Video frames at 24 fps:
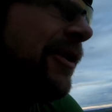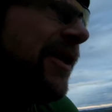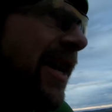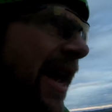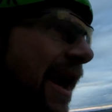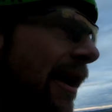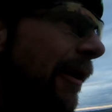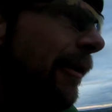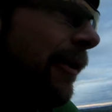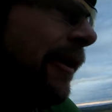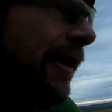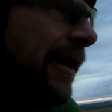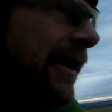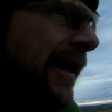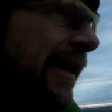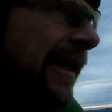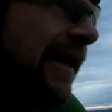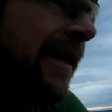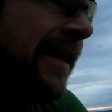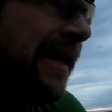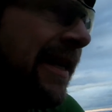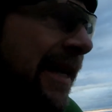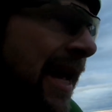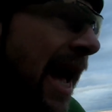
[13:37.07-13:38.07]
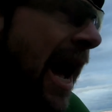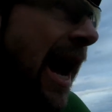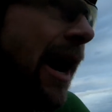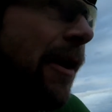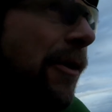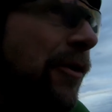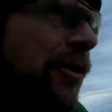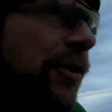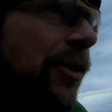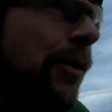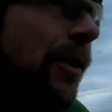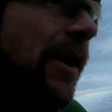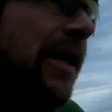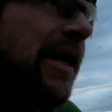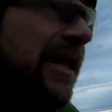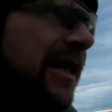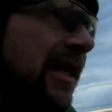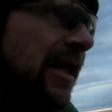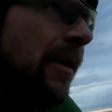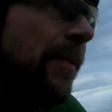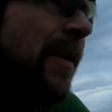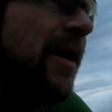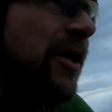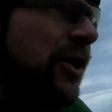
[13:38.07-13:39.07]
tell how dull it is in
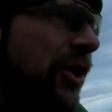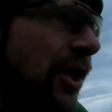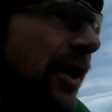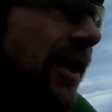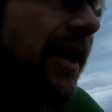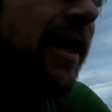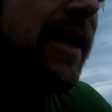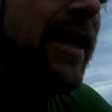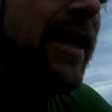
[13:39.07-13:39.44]
the picture.